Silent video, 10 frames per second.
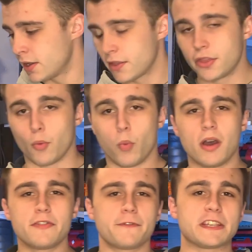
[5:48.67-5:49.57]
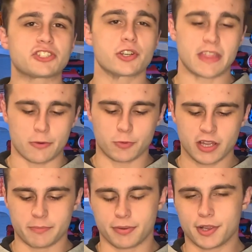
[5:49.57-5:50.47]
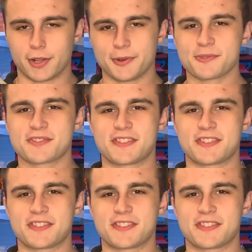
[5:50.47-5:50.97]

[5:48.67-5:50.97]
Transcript: the one feature that really blows